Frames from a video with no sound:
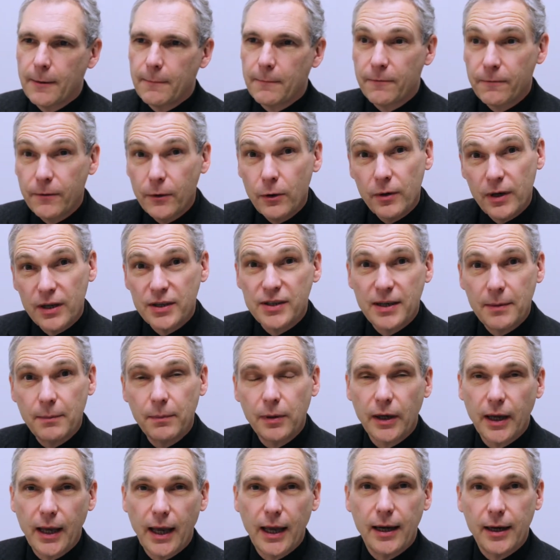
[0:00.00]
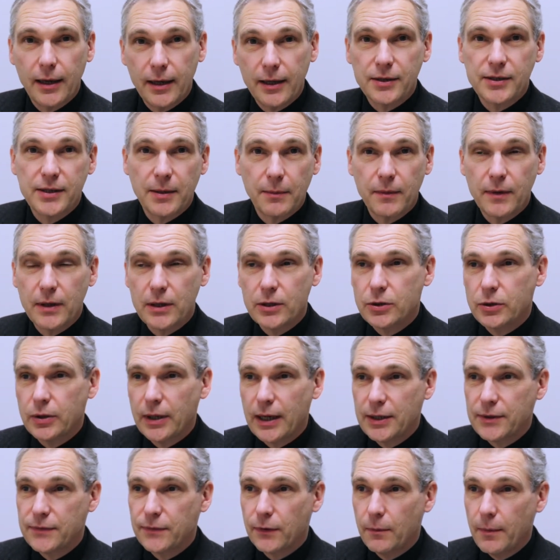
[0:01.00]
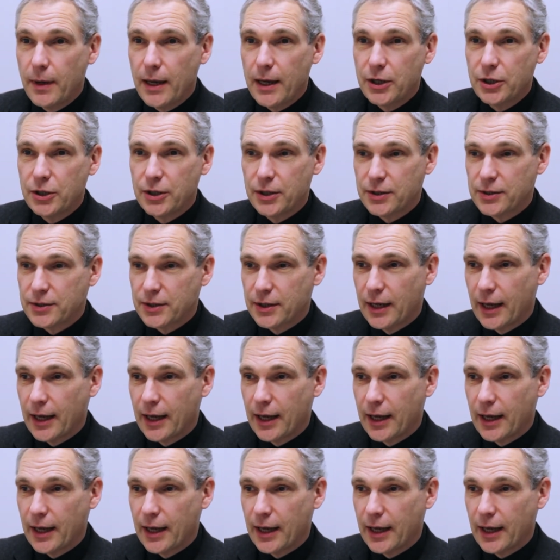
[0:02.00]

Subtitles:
food is implicated in some of these transformations